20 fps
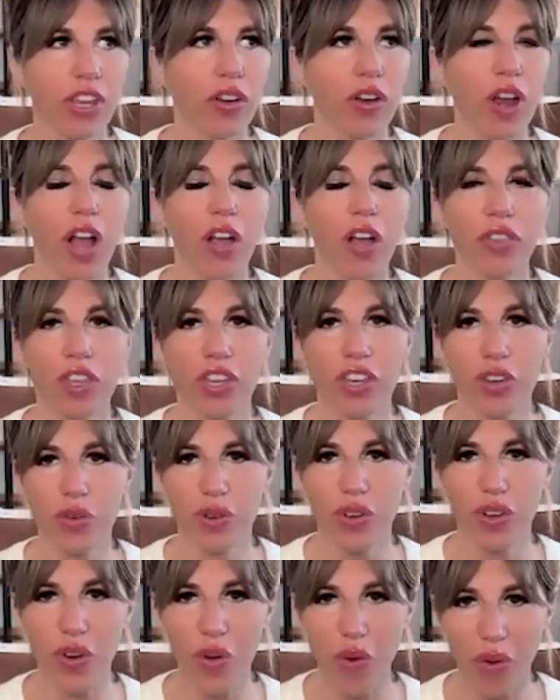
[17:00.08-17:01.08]
figure out the new
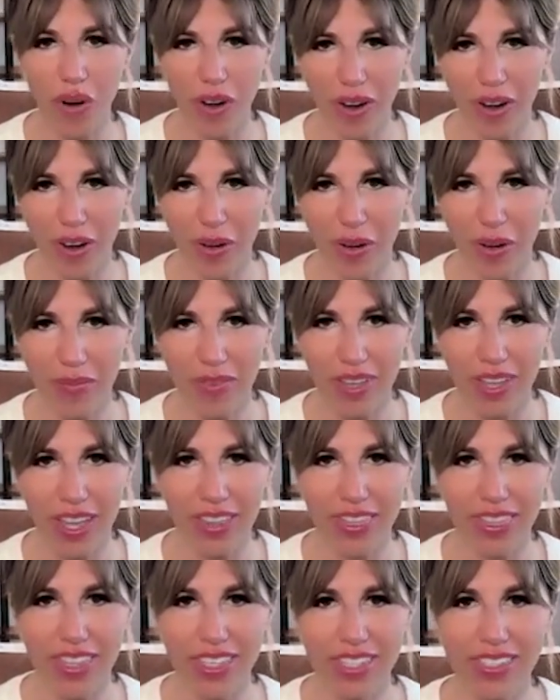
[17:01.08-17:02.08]
norm
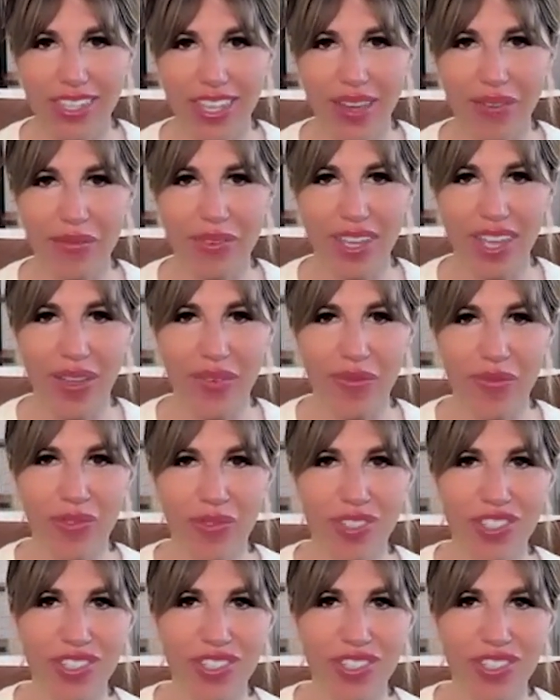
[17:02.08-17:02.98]
at the same time, yeah